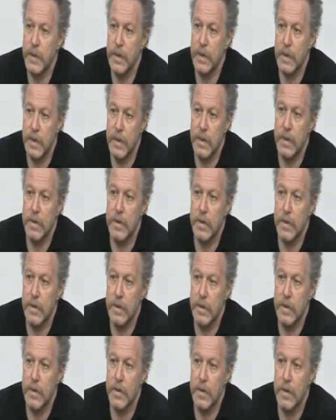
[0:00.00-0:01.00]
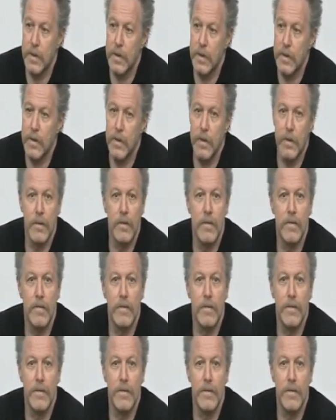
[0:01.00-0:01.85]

(no one is talking)